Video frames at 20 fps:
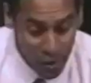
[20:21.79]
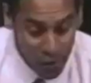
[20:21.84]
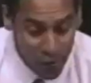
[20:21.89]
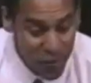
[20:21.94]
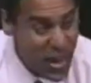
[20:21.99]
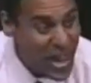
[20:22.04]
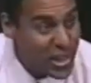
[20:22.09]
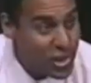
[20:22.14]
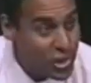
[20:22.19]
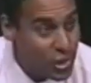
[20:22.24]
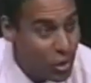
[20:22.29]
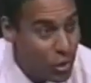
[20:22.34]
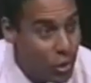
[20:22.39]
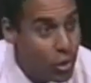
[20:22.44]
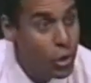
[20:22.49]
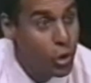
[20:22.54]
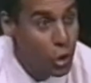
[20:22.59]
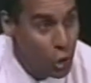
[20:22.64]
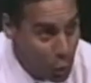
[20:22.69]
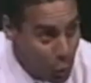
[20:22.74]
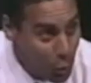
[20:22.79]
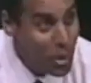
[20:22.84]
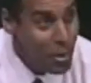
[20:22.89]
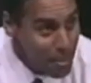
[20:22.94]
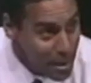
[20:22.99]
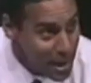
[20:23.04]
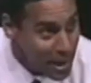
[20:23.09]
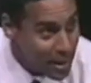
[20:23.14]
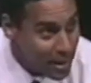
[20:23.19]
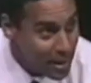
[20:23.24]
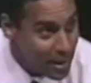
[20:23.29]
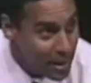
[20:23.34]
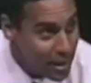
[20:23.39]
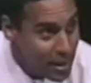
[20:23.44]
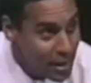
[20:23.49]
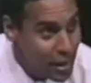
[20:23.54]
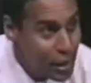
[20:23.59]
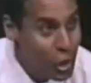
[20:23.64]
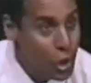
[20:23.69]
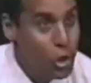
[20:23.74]
vessel, you and me,
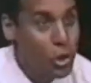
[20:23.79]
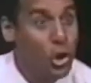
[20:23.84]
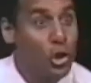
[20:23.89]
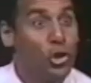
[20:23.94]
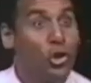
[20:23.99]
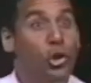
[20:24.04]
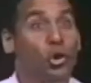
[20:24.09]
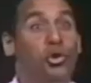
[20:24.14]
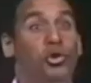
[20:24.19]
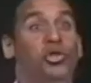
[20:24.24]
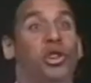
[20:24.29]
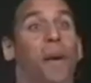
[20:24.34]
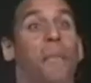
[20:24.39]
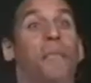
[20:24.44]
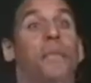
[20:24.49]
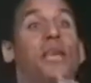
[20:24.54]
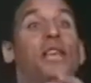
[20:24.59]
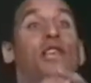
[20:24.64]
to do something